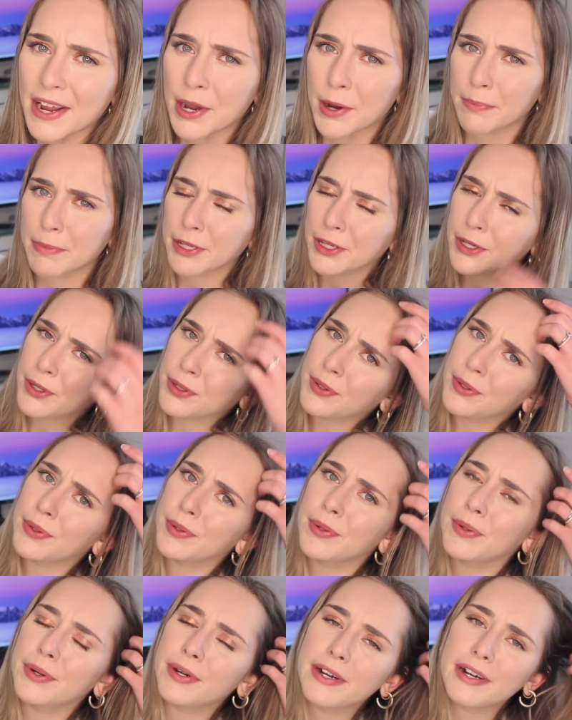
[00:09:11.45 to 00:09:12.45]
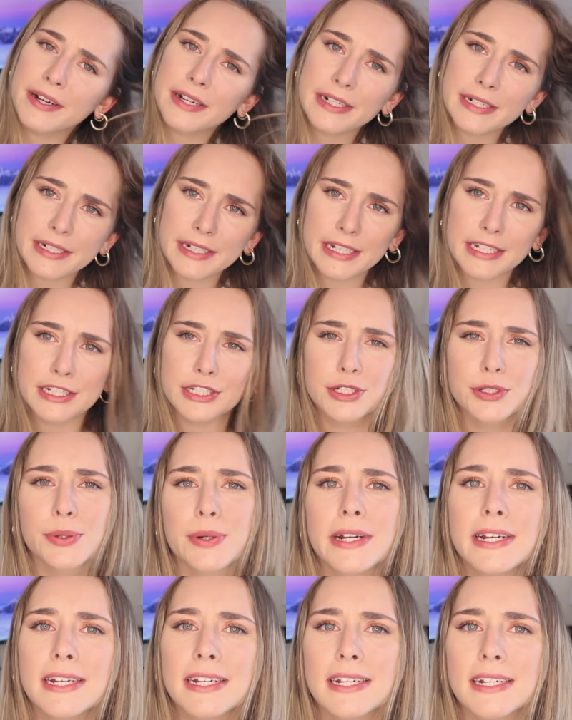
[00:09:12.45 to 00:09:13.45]
I hope you
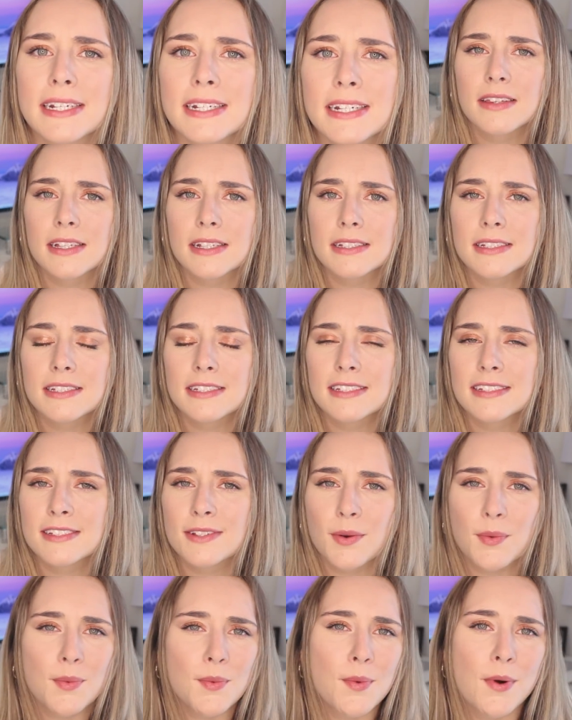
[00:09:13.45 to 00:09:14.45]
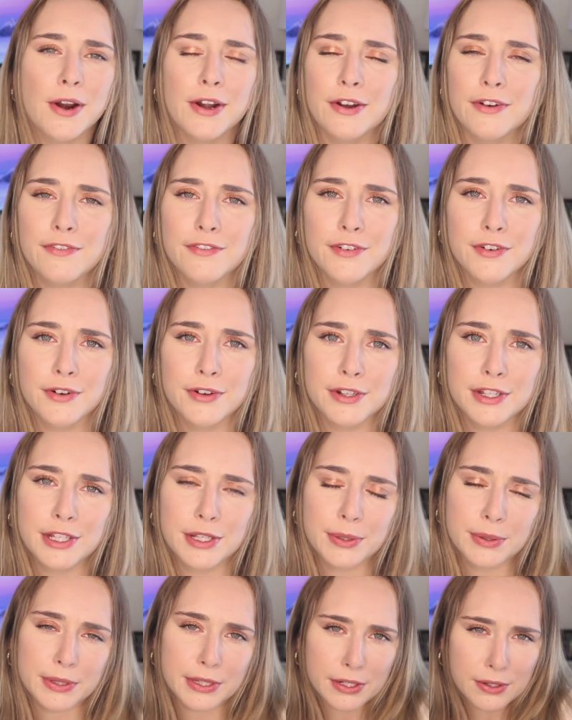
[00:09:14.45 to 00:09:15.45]
enjoyed this wonderful,
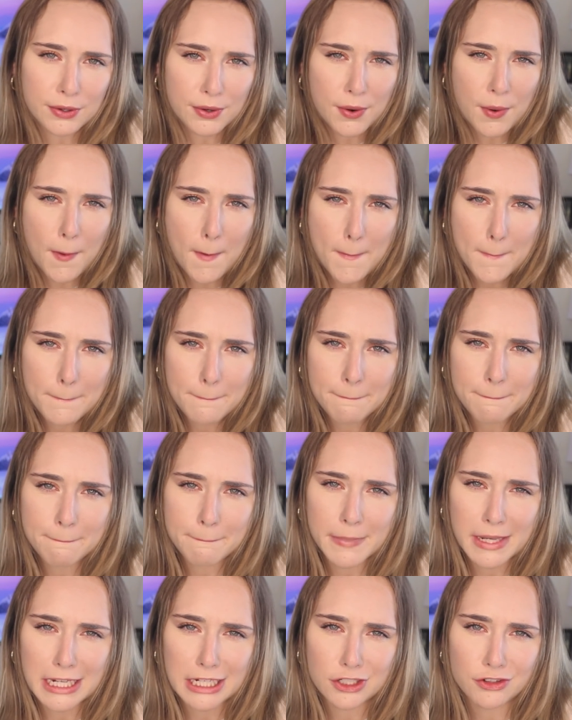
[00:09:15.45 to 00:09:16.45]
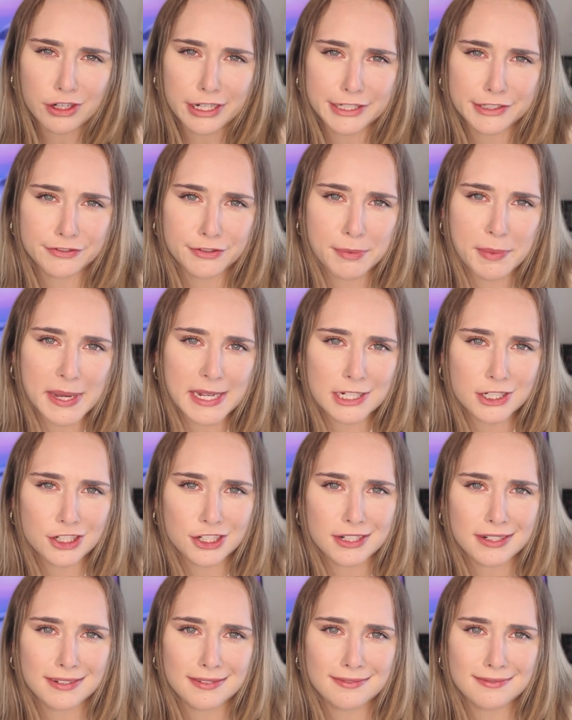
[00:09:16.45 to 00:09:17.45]
cute little mini
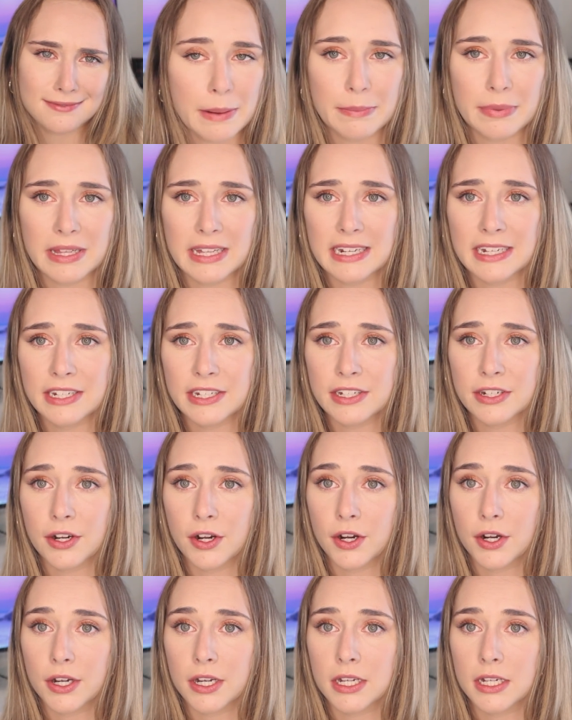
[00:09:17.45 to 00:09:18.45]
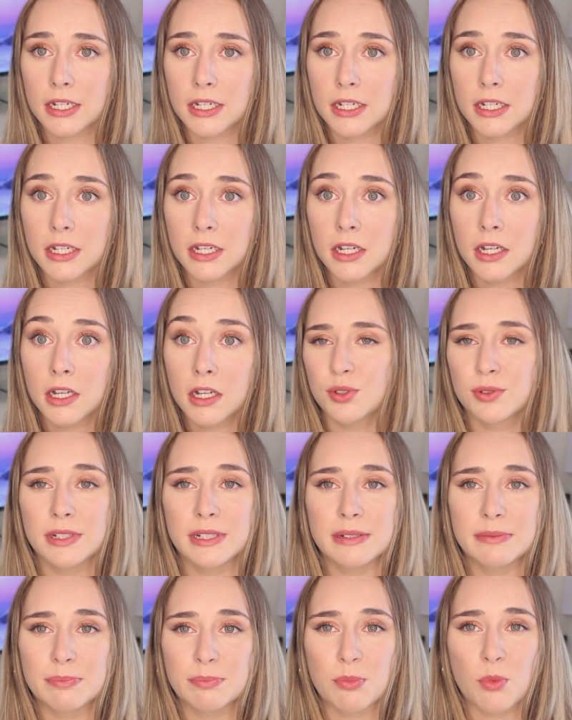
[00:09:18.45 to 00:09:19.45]
transformation. I'm planning on
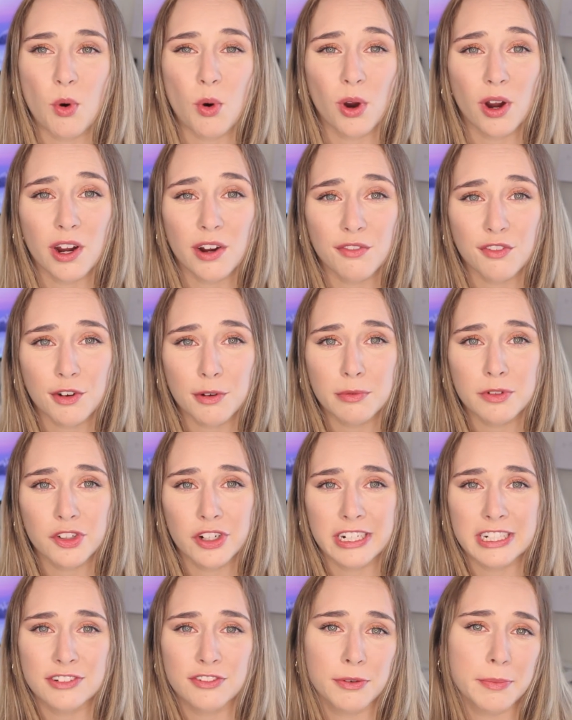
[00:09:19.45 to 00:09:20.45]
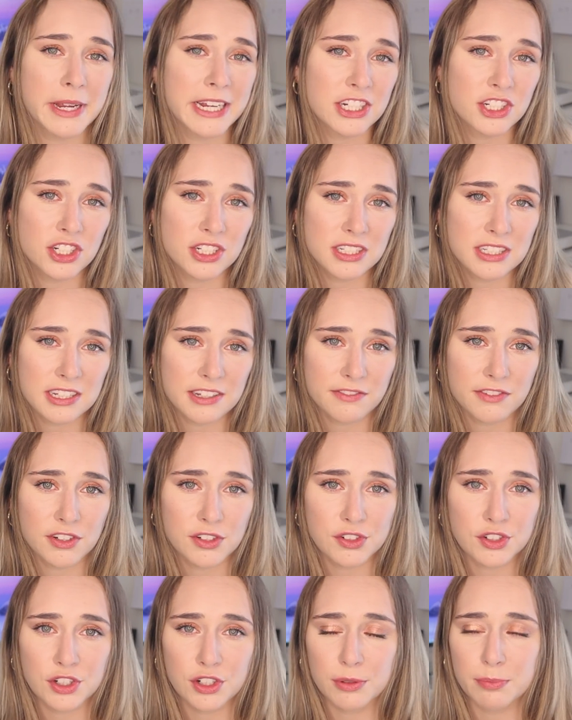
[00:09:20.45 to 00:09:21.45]
doing more room transformations in the
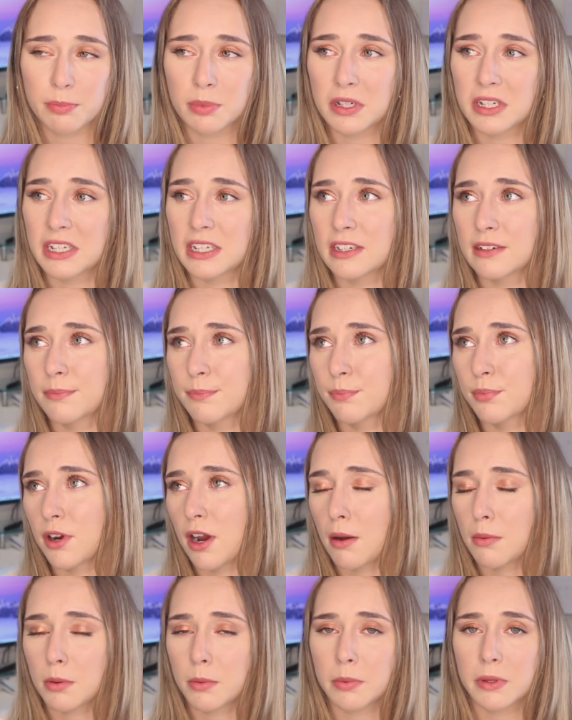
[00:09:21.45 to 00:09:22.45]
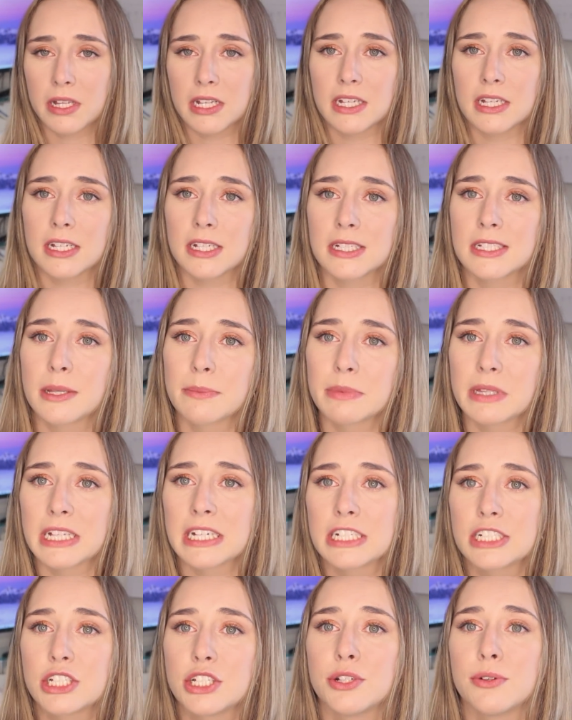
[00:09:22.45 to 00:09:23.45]
future, but probably
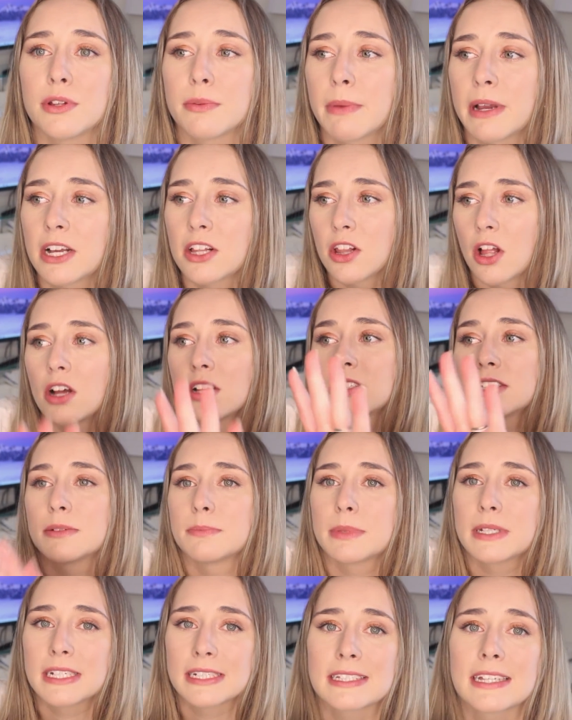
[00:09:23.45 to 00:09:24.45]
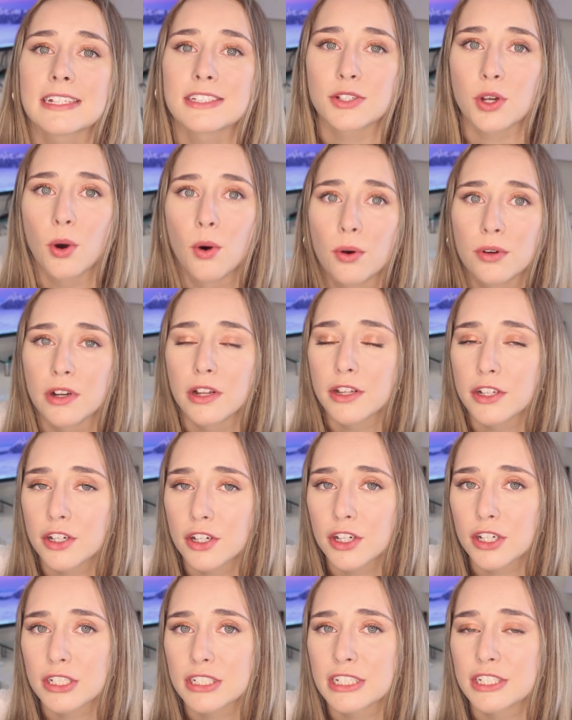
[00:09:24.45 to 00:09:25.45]
something to do with my closet, because that's a whole
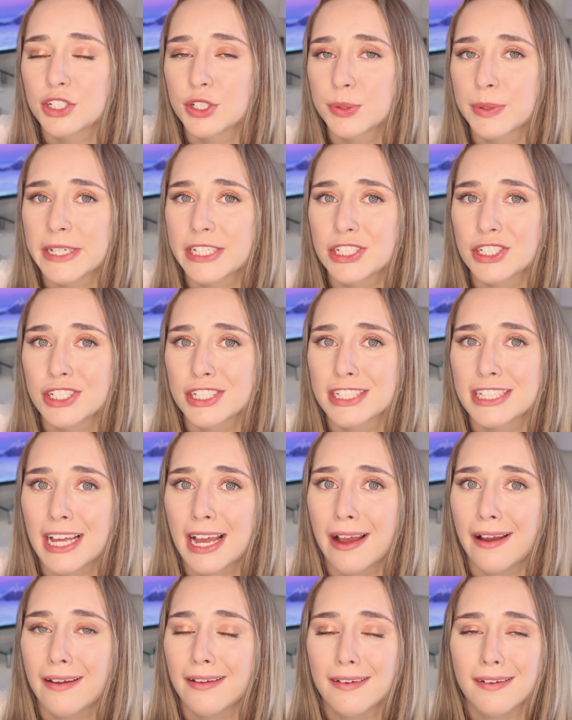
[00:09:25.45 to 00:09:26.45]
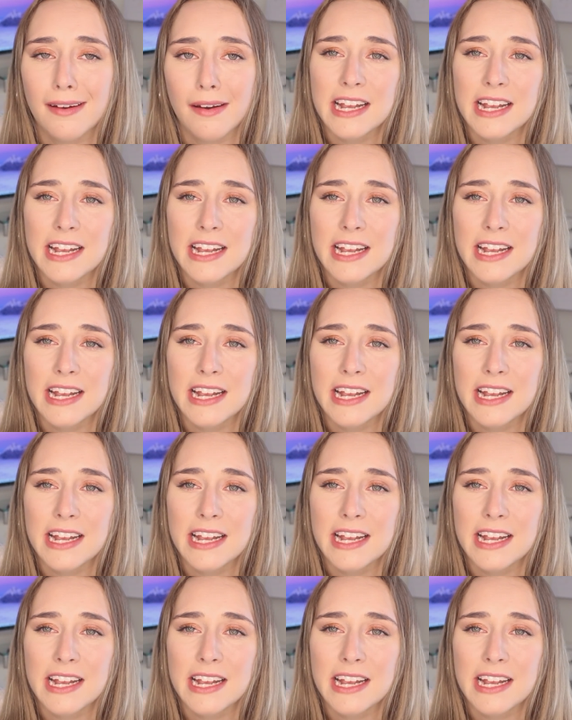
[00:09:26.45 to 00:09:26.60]
nother situation that